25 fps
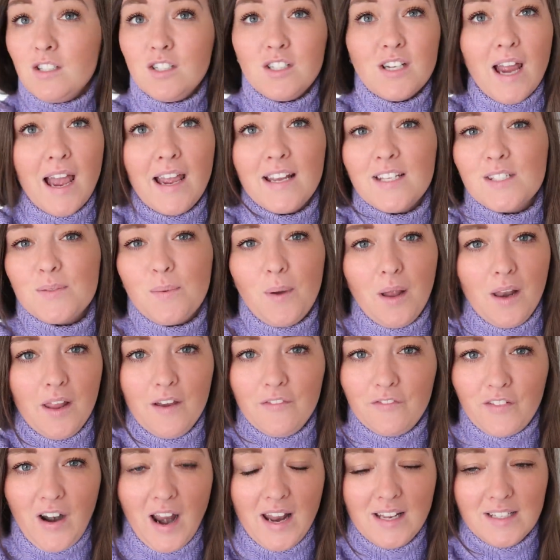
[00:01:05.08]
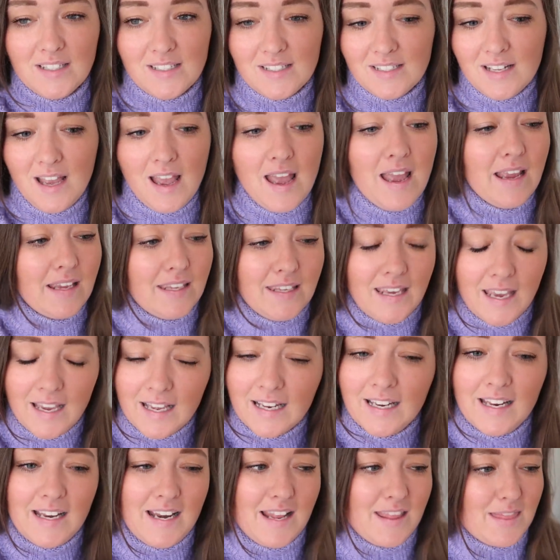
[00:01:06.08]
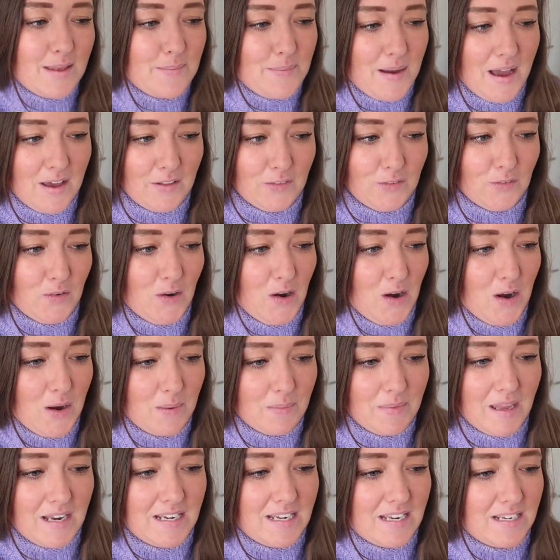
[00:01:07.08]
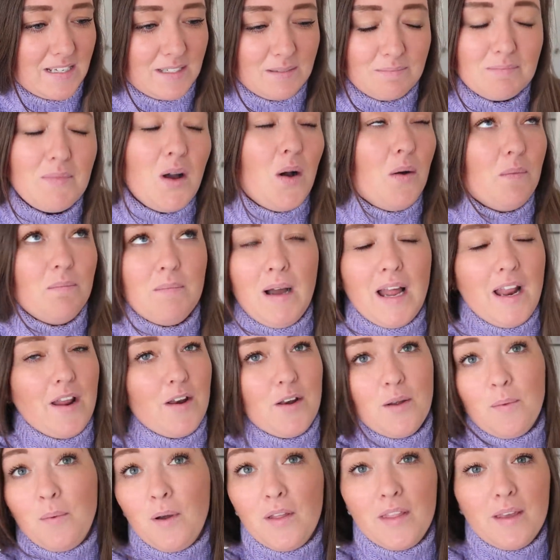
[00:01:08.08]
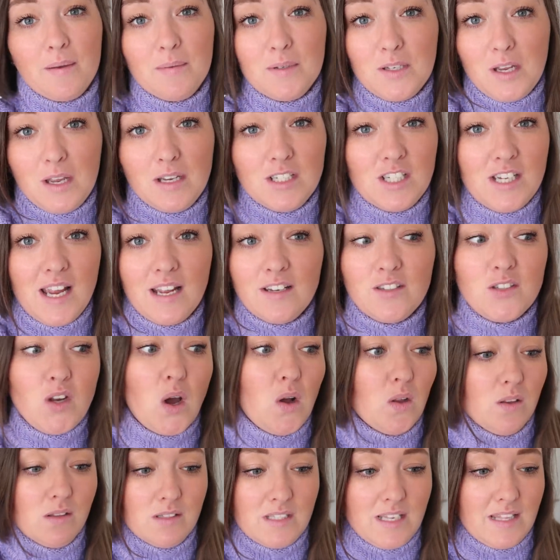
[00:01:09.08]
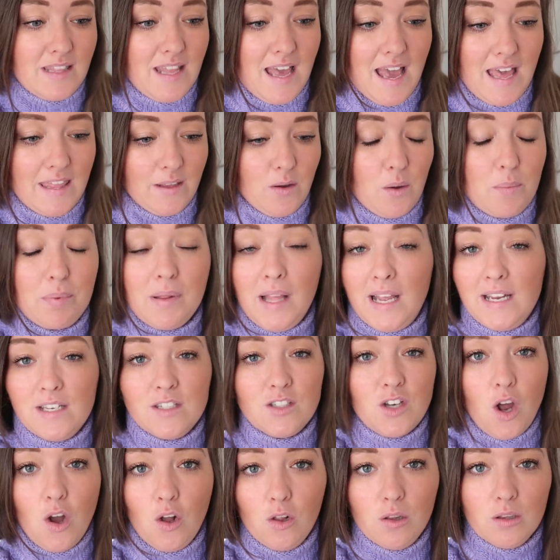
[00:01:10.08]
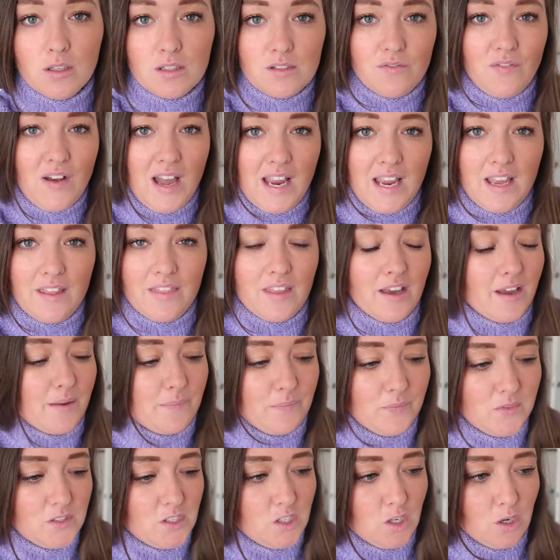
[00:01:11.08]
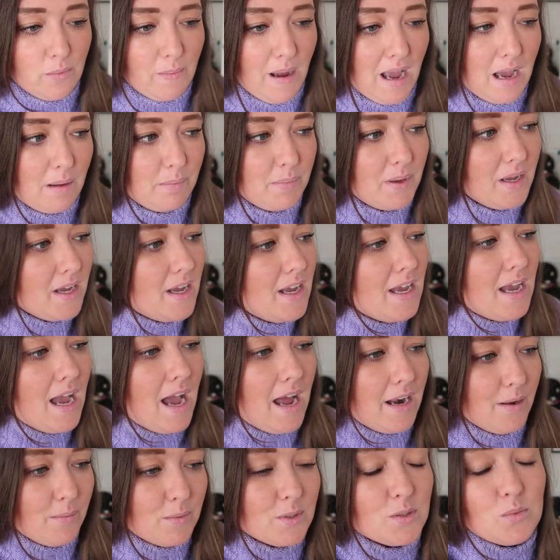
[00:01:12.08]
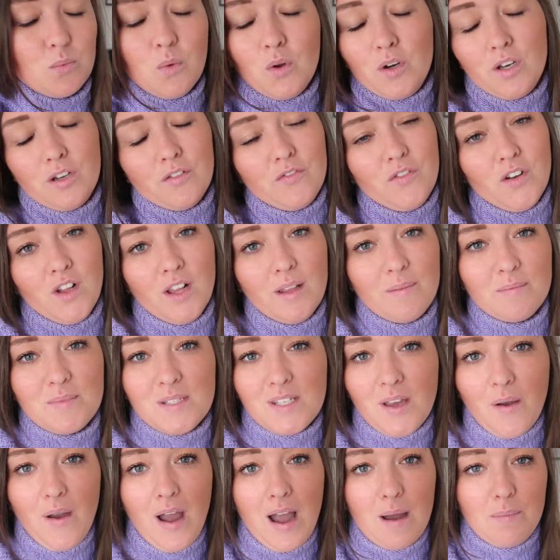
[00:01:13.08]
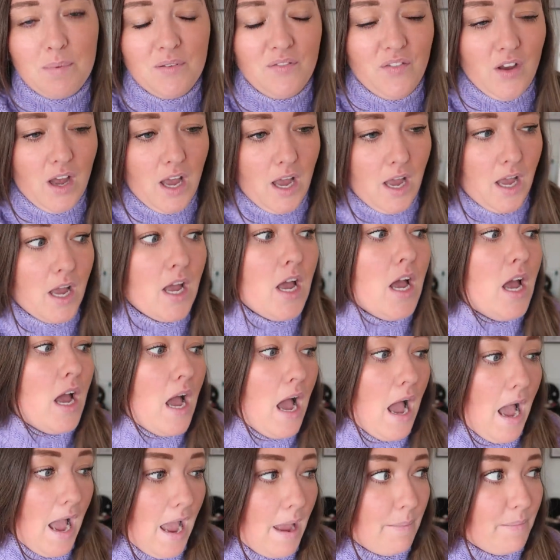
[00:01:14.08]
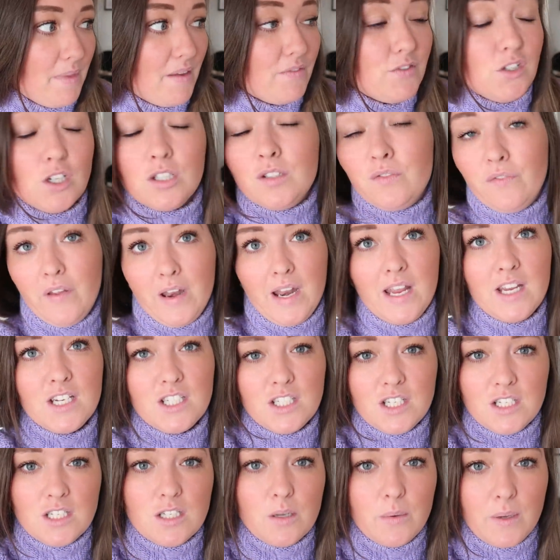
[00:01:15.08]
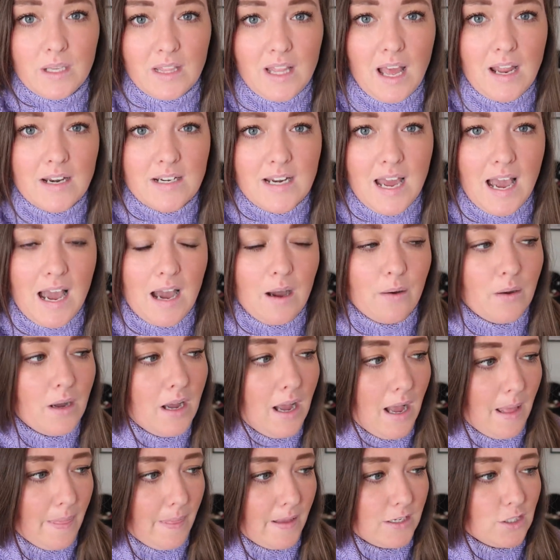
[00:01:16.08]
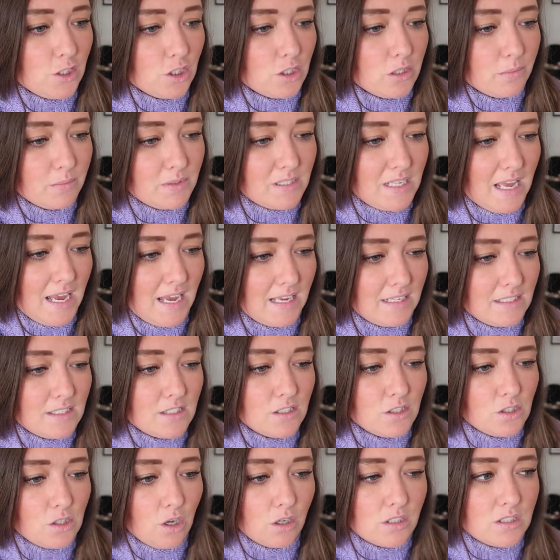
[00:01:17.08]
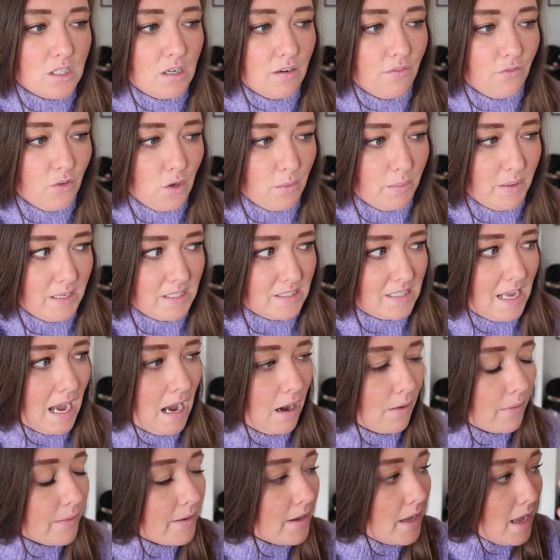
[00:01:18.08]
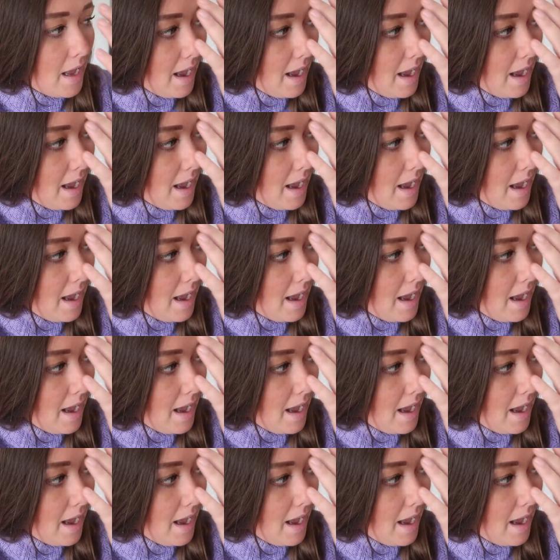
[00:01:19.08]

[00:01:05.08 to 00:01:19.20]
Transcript: chatting to all her friends, giggling in the bathroom. They did I don't know what they were doing. She had dolls in there. They were playing dolls via the Zoom app and it was wonderful. I'm so happy for her. Um, they've just finished doing that now and they're just upstairs sorting a few bits out.